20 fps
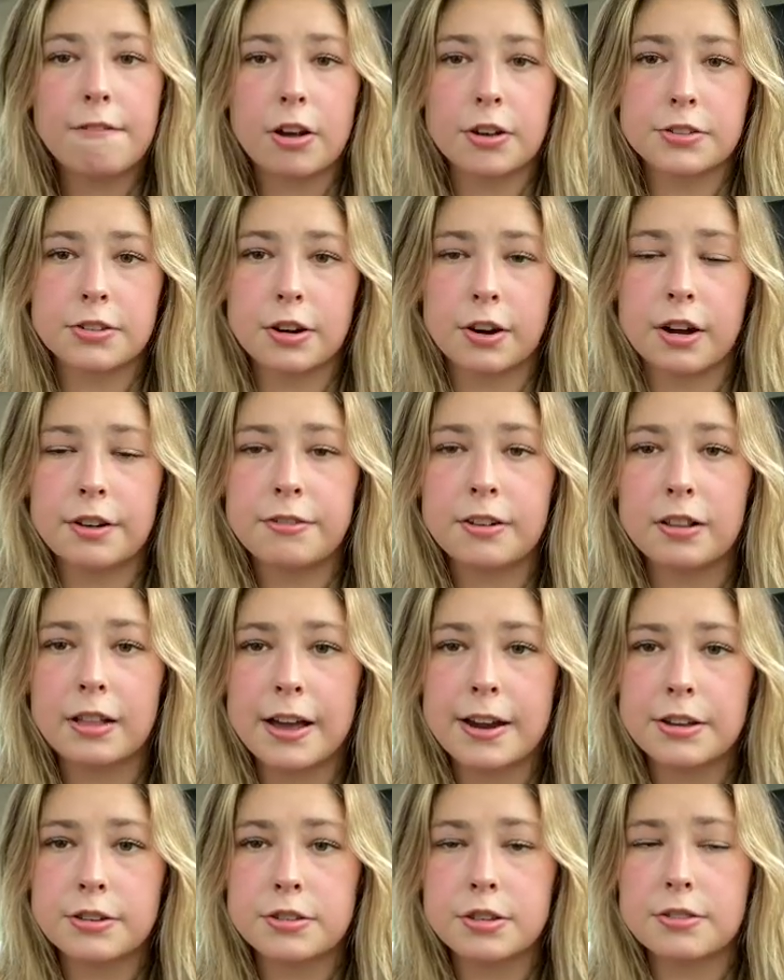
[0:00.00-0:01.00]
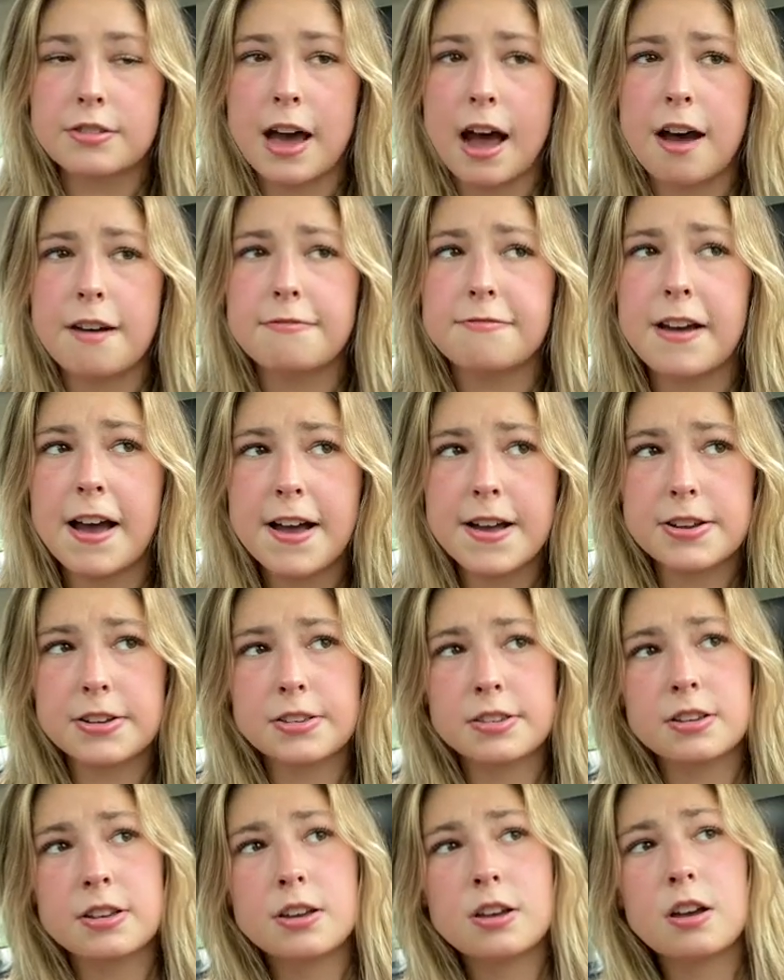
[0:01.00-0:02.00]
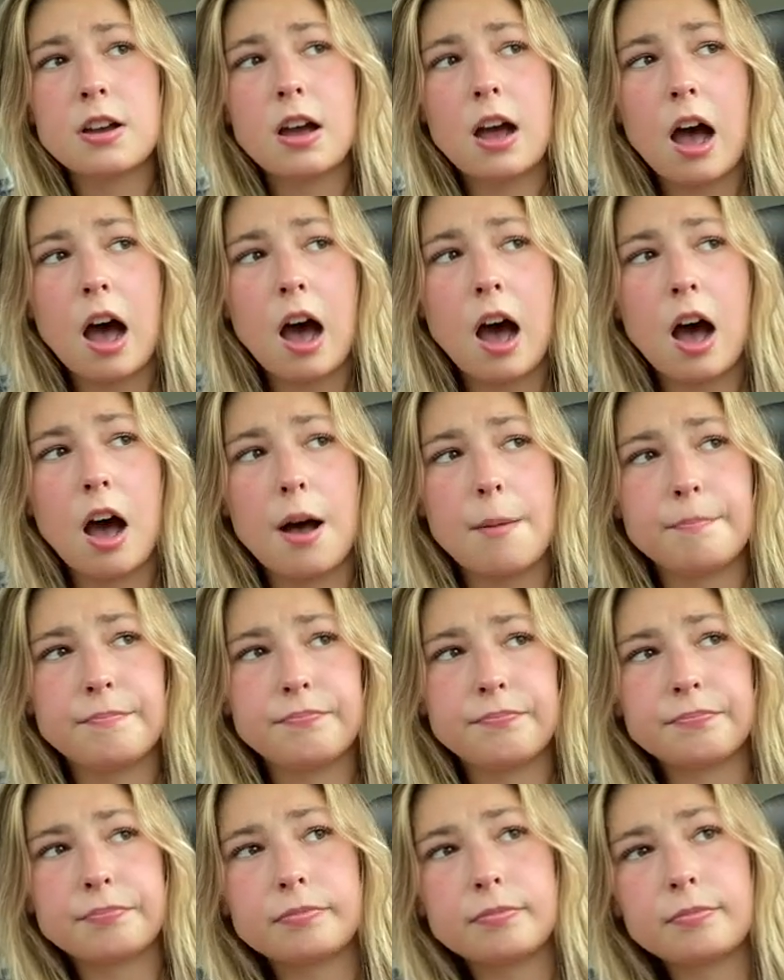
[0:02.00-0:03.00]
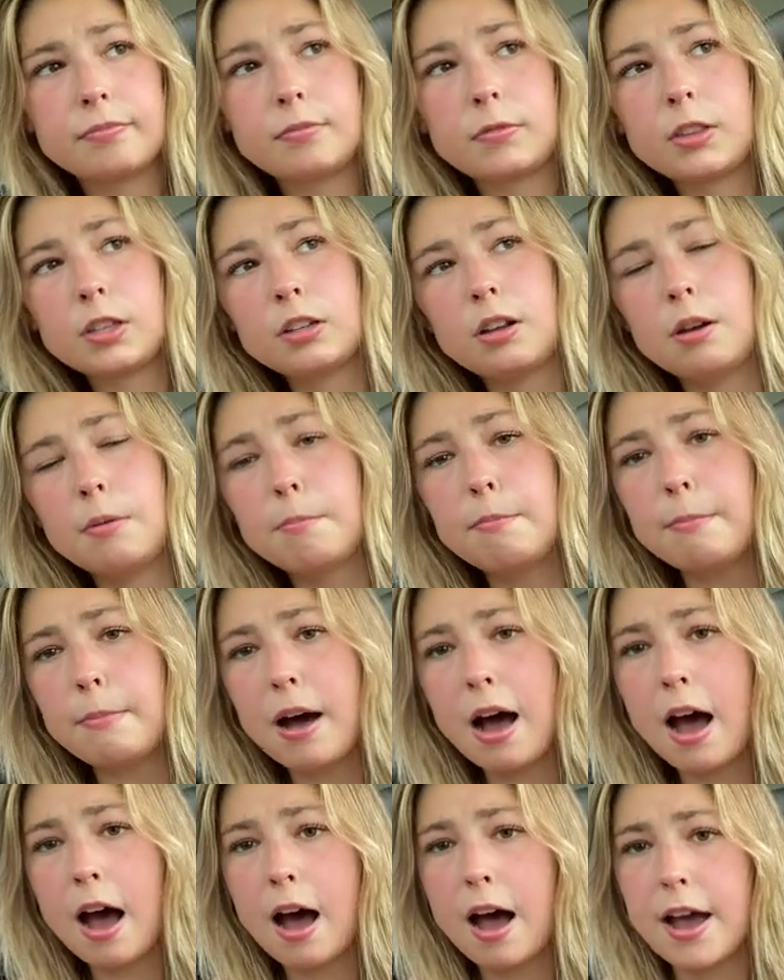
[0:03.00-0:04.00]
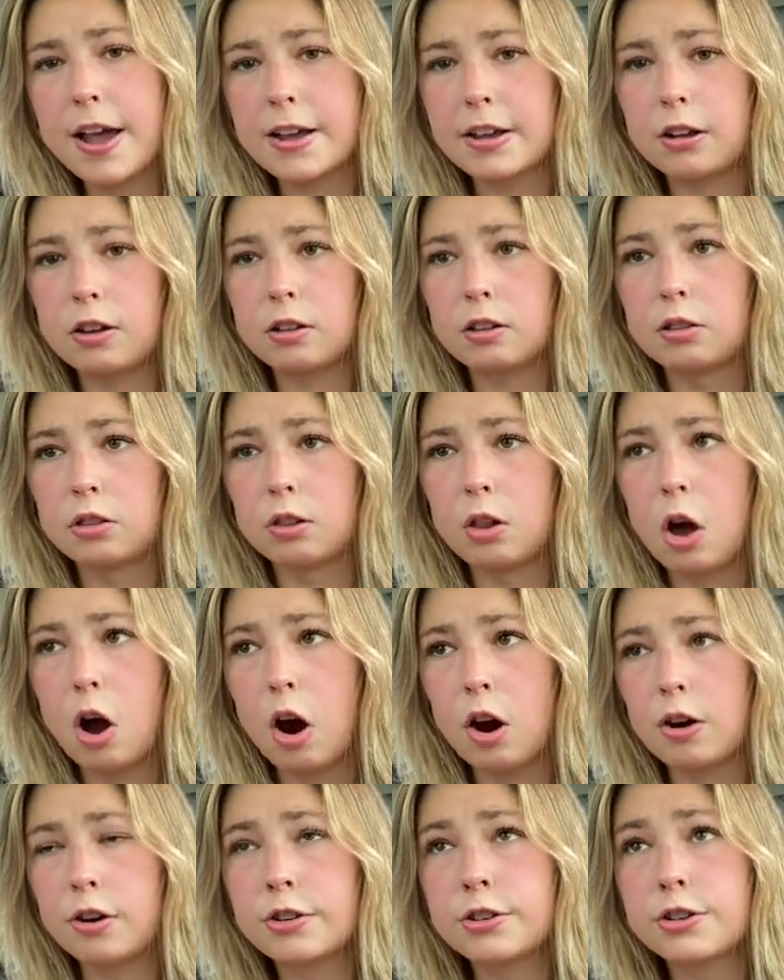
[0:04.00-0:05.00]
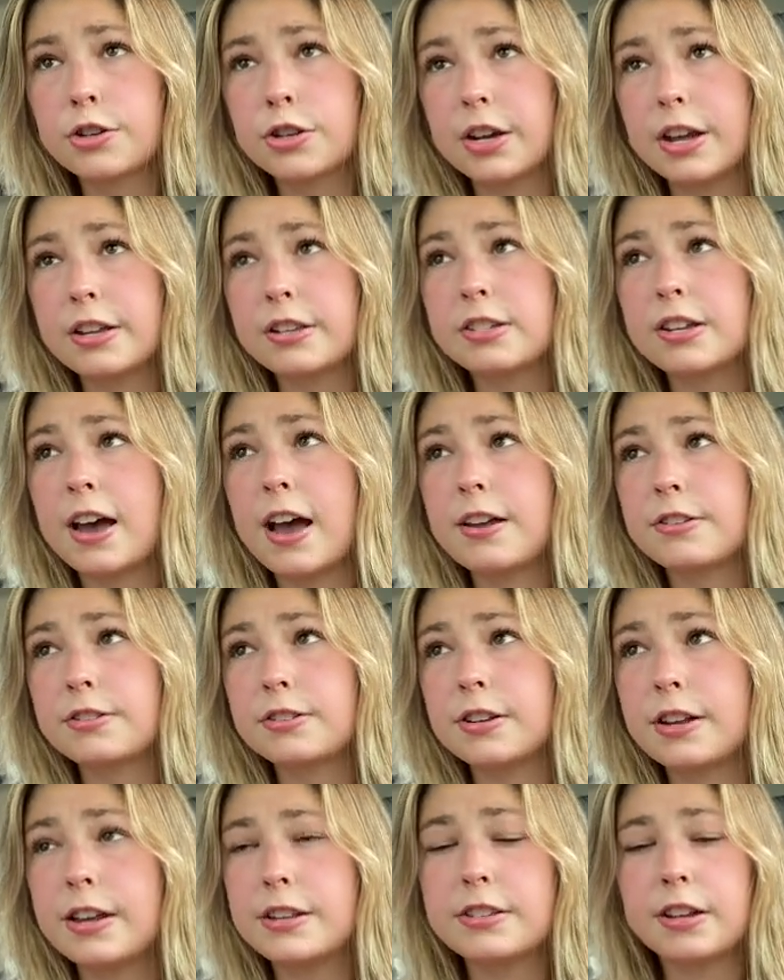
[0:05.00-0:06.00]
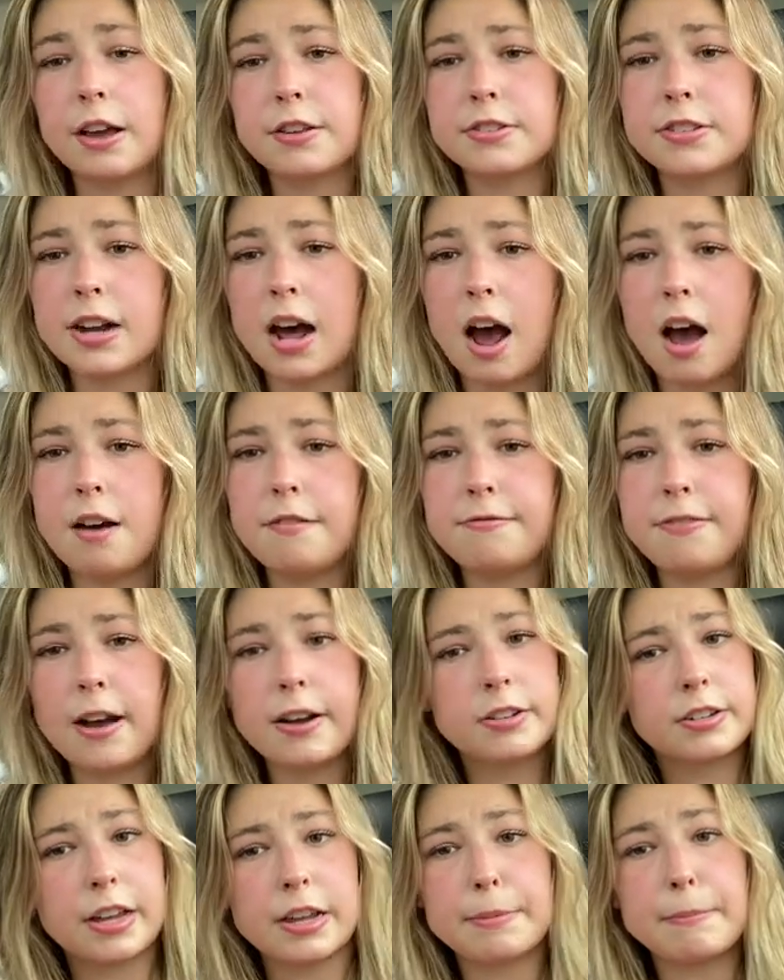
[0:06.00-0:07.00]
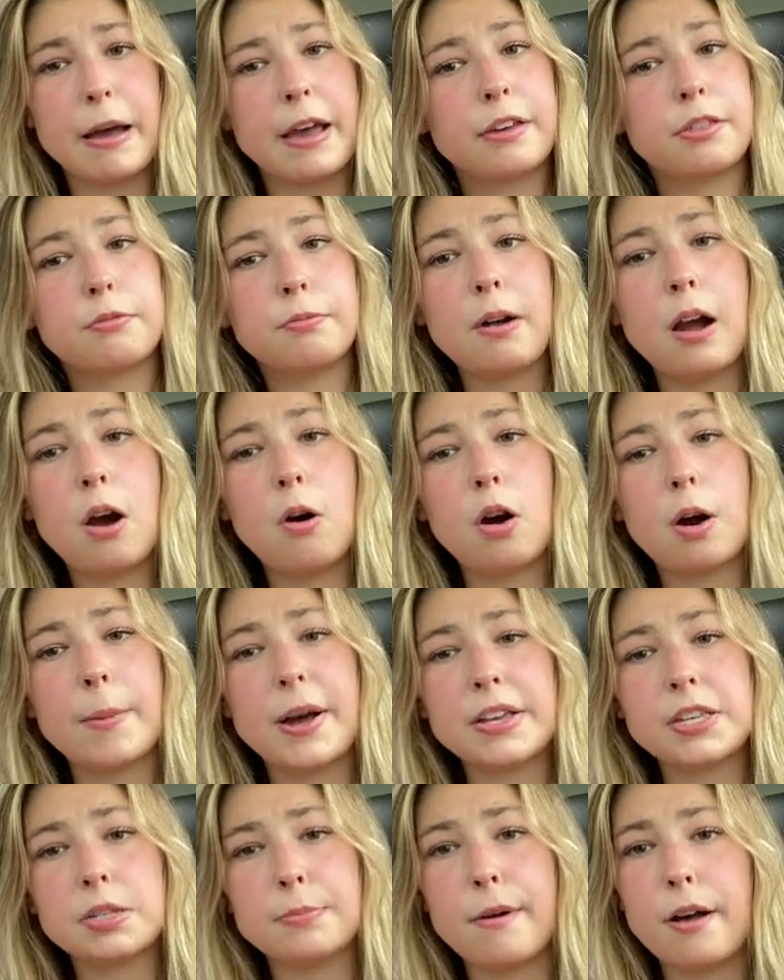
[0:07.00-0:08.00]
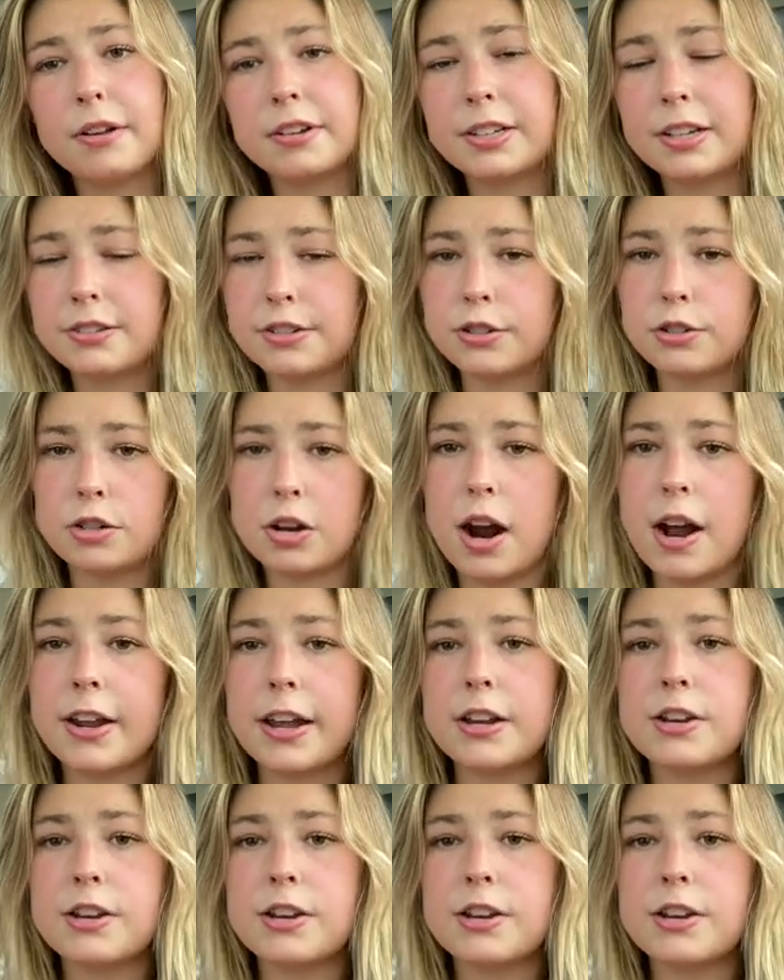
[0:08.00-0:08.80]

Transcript: ulcerative colitis, so that affects um, my large intestine. It does not affect like my throat or my small intestine tract.